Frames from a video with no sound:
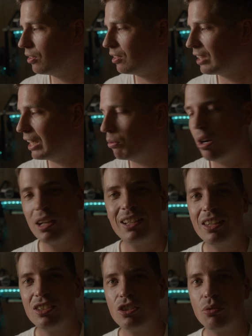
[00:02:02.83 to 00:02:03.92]
the sidewalk in
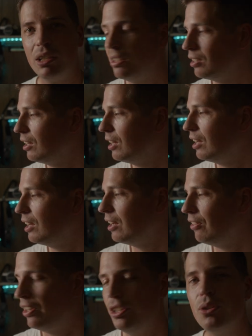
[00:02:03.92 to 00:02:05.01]
the street,
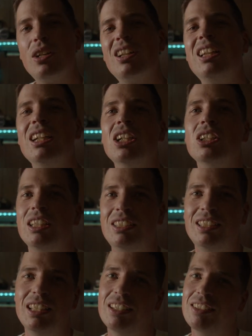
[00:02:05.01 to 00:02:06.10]
that you clearly
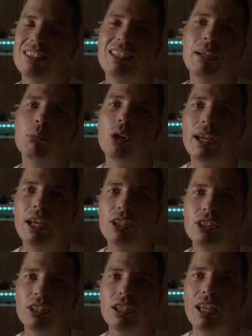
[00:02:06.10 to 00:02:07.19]
see it's the same
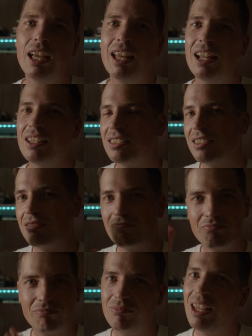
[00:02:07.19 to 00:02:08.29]
location and it's
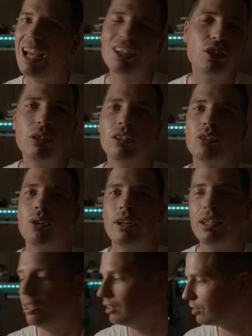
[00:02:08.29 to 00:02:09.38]
not too
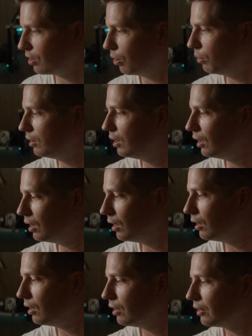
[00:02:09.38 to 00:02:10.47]
disorienting. So
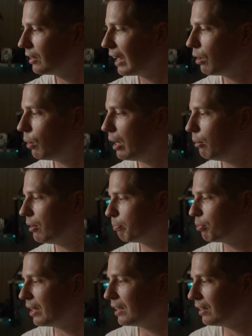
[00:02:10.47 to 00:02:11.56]
got away with
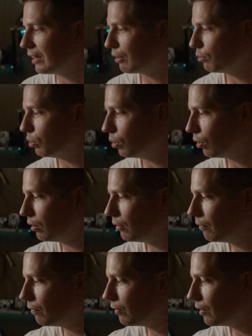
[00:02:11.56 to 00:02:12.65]
breaking that rule.
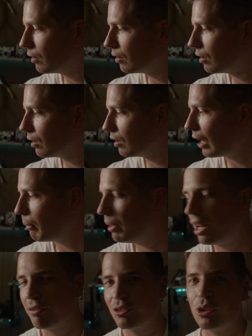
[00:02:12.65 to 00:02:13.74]
I
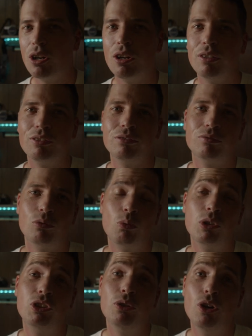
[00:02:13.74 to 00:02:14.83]
mean, after all,
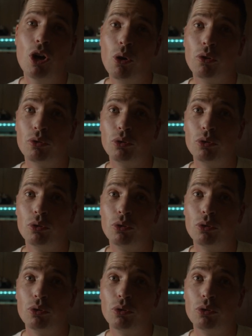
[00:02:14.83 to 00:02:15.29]
once you know the